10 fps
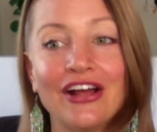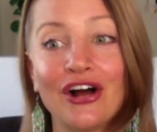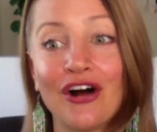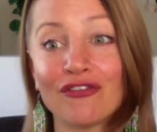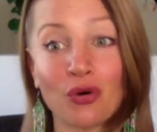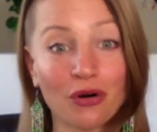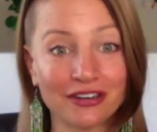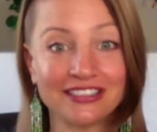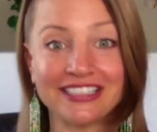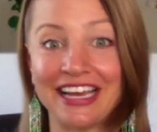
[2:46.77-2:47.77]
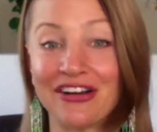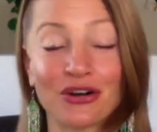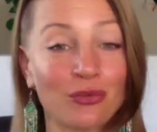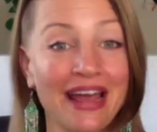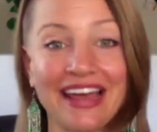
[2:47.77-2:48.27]
of course, in
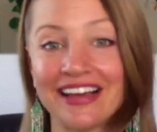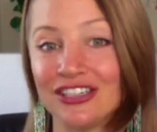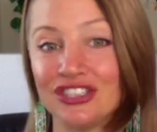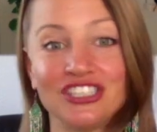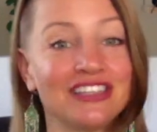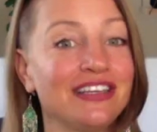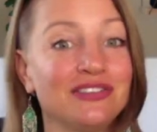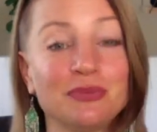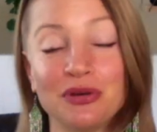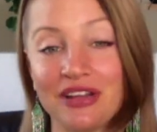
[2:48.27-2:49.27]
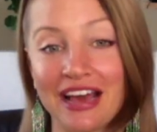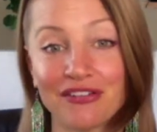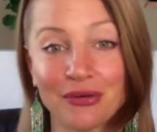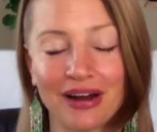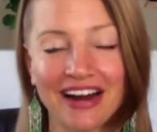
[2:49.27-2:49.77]
her wake, she leaves beauty
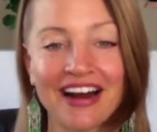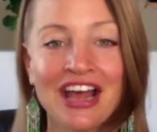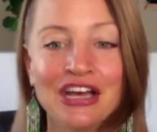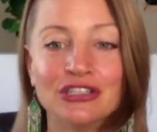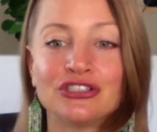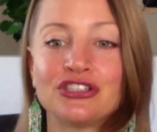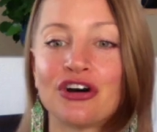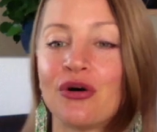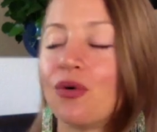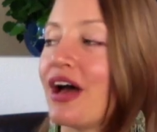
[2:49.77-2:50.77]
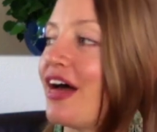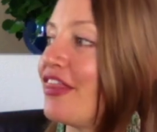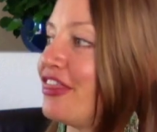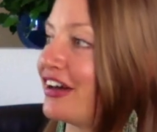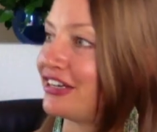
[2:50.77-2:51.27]
everywhere. So
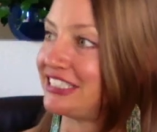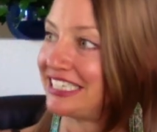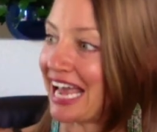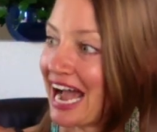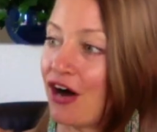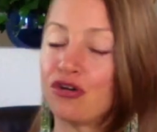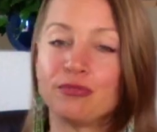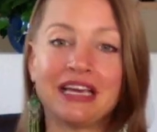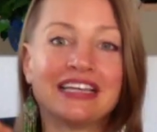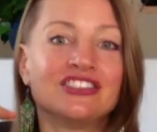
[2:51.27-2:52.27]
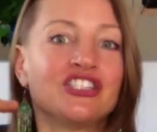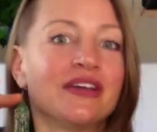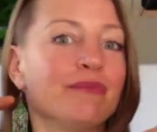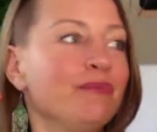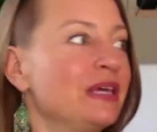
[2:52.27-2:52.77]
the town begins
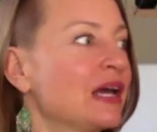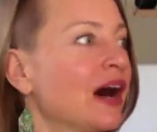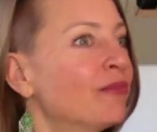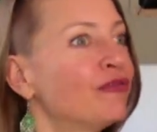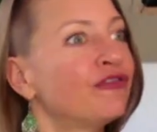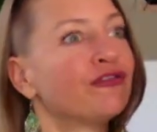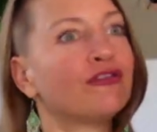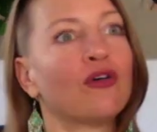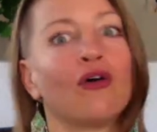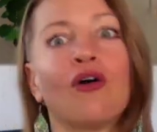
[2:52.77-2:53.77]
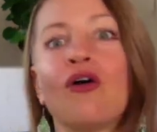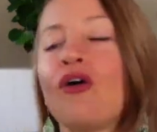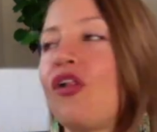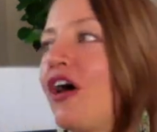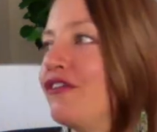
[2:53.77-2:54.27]
to become
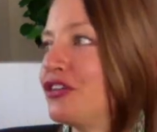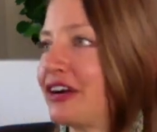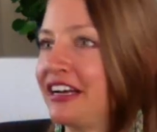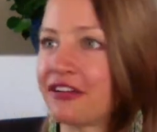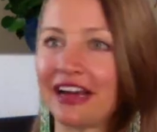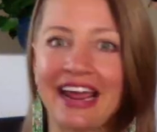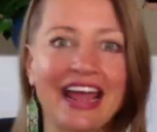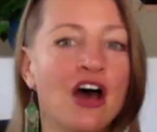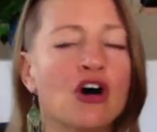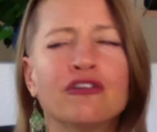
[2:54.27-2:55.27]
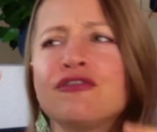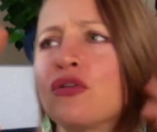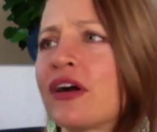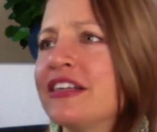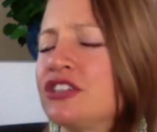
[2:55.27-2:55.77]
full of greenery.
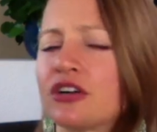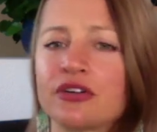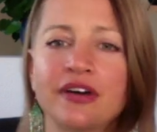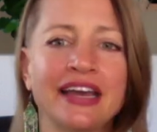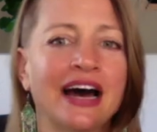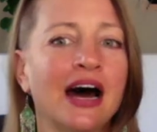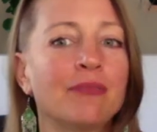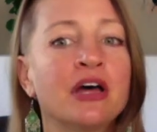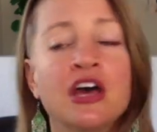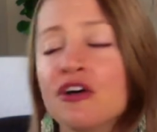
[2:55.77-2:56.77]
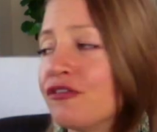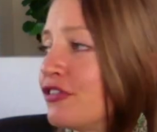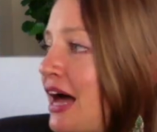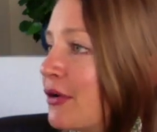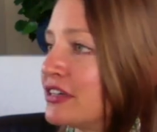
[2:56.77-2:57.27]
Forests are growing up,
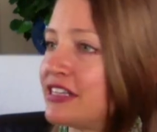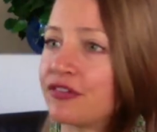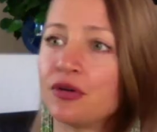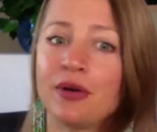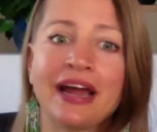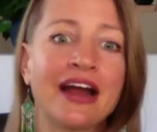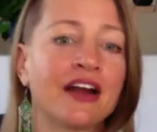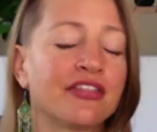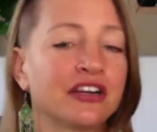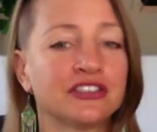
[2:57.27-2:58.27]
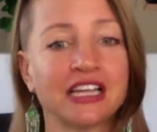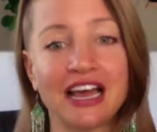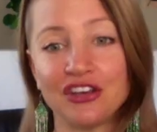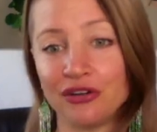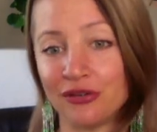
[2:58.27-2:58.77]
flowers everywhere.
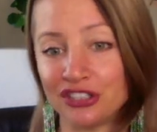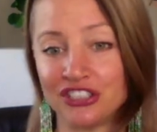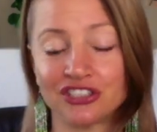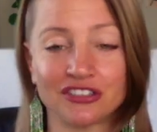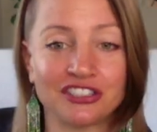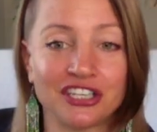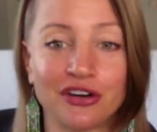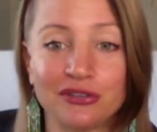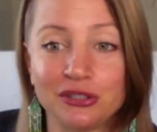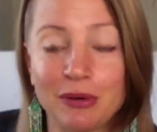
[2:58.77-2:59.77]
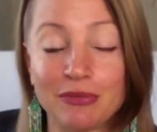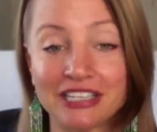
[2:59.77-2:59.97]
She starts to go to people's